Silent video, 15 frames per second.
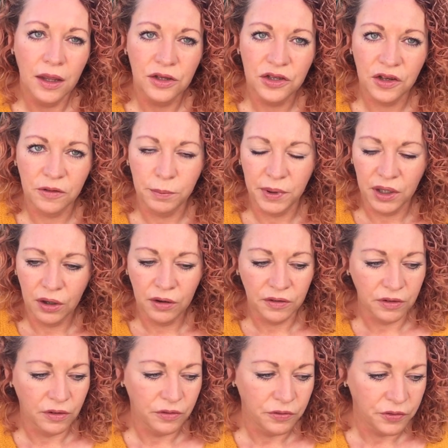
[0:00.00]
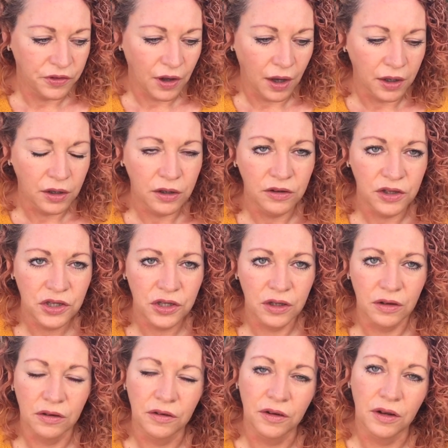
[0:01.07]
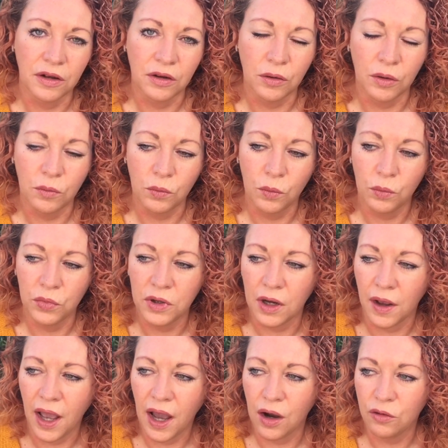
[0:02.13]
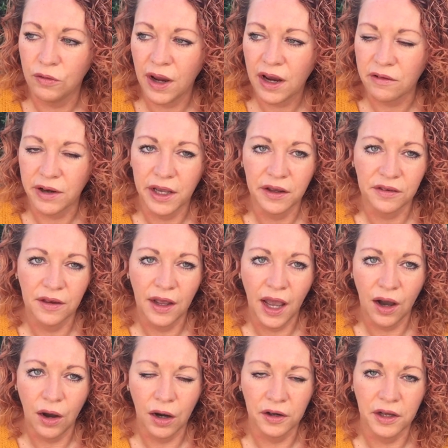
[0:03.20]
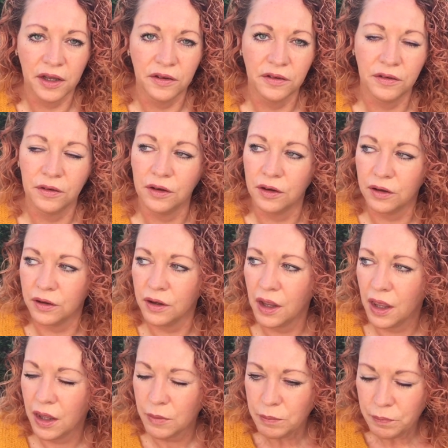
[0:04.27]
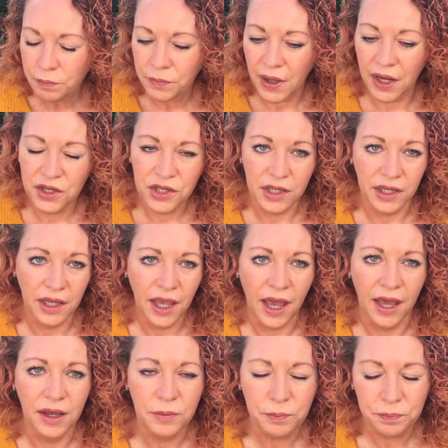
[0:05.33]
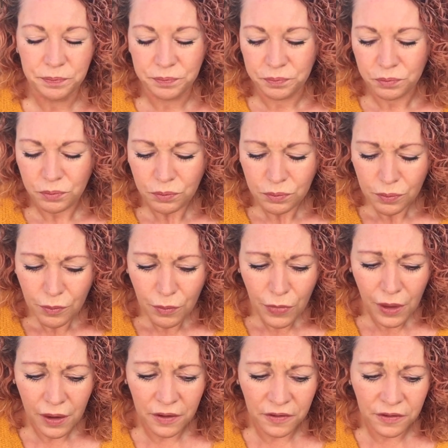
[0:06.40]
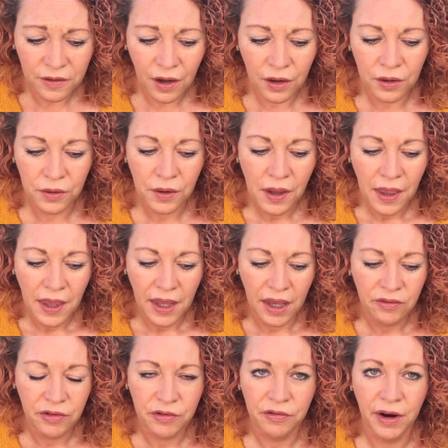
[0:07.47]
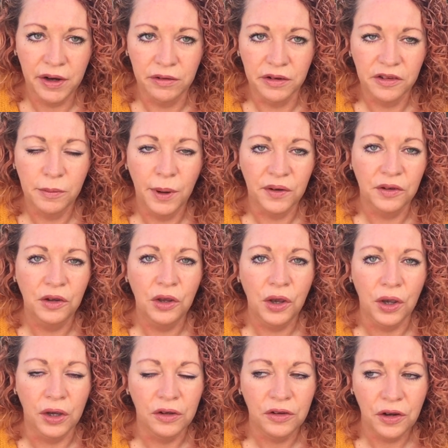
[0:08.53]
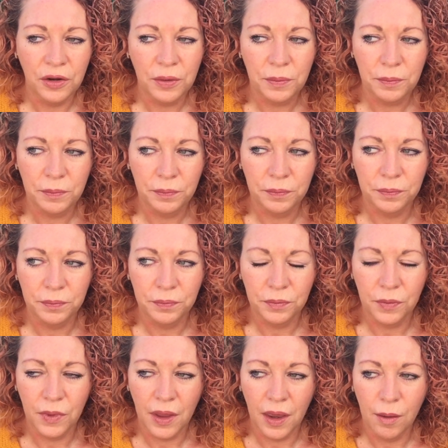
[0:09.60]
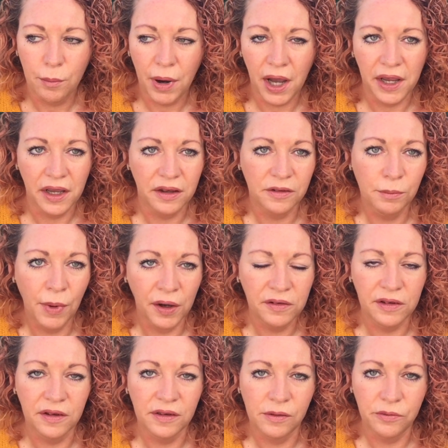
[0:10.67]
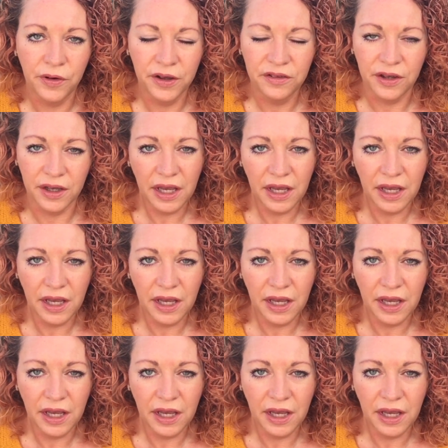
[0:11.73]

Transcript: just because of certain conditions and, and you know how rare it is and how hard it is to actually get. So if a fragrance smells good but it's mostly synthetic,